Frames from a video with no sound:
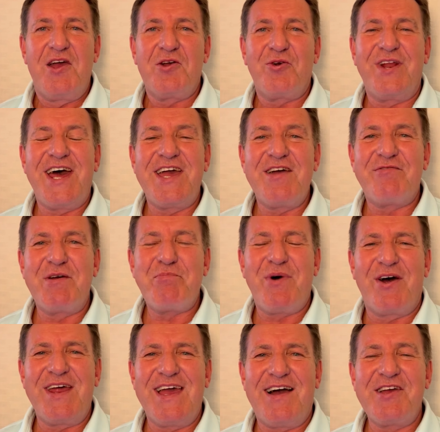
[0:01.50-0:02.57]
Good day,
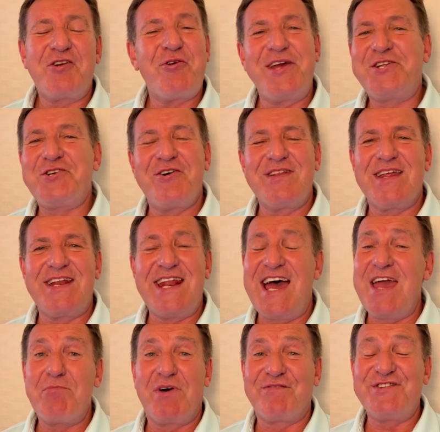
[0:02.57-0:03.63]
everybody. I greet you in the
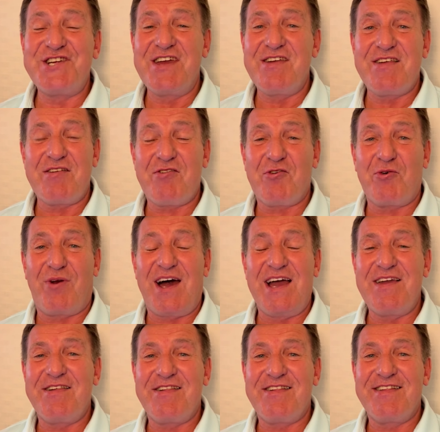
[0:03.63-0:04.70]
name of Jesus
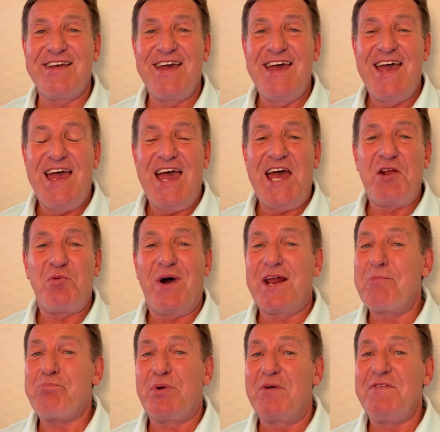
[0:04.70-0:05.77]
Christ. And what a
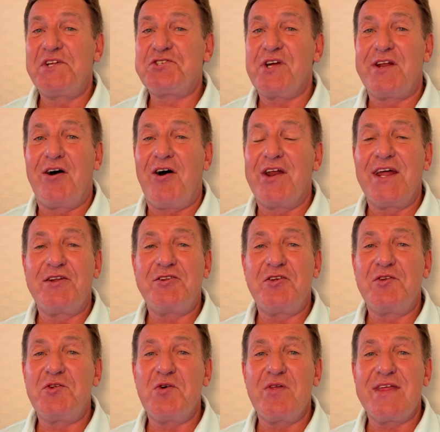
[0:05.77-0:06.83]
privilege and honor to
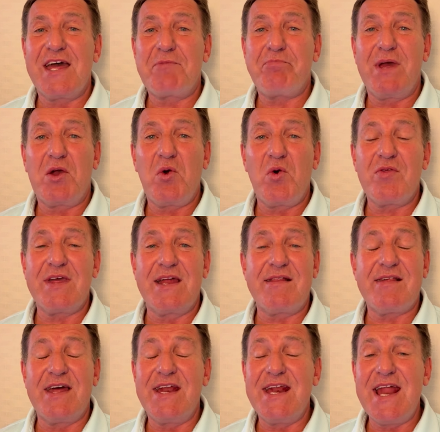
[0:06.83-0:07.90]
do that, because
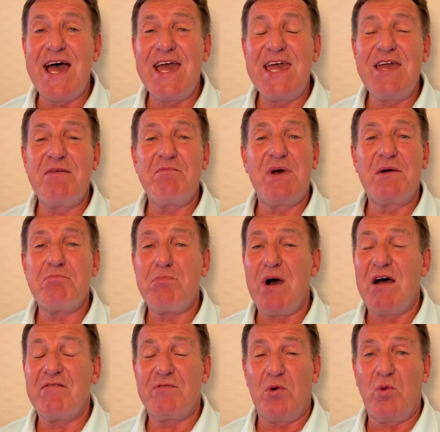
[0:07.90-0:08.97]
it's a name
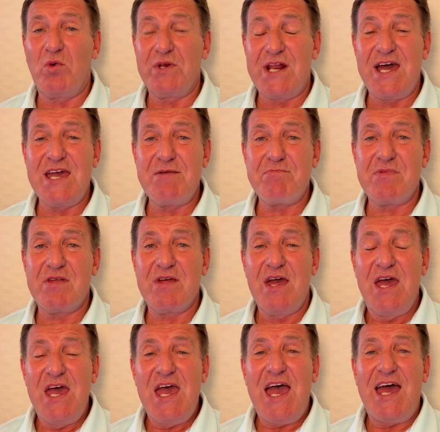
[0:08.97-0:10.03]
above all names.
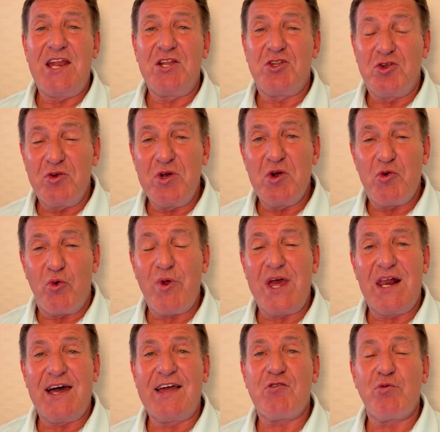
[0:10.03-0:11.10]
And do you
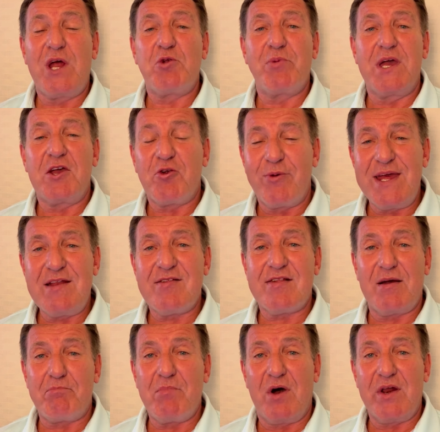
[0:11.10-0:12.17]
realize when we greet
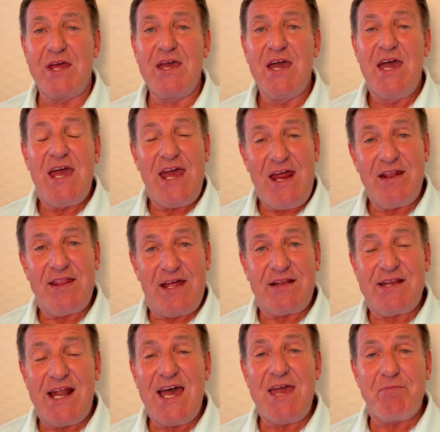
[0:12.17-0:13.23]
somebody in that
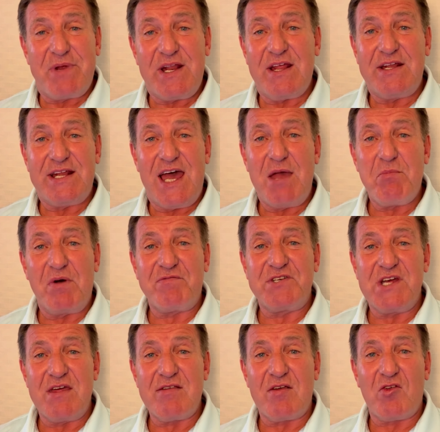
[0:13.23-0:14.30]
name, in the name of
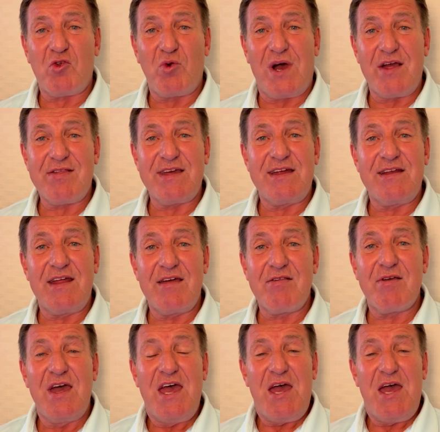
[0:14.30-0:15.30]
Jesus Christ, it is